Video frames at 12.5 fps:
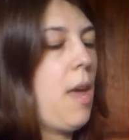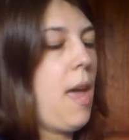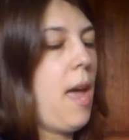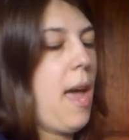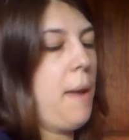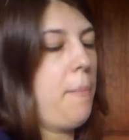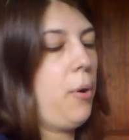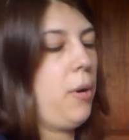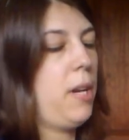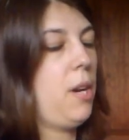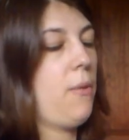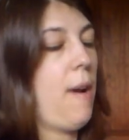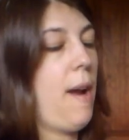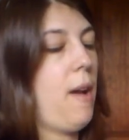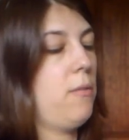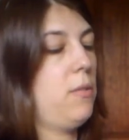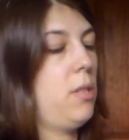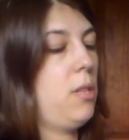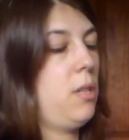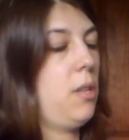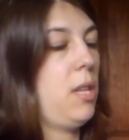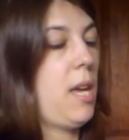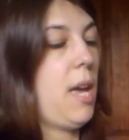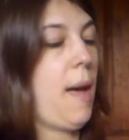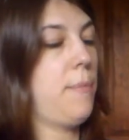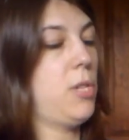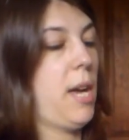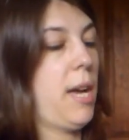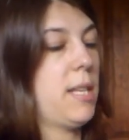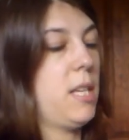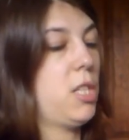and put it around the object.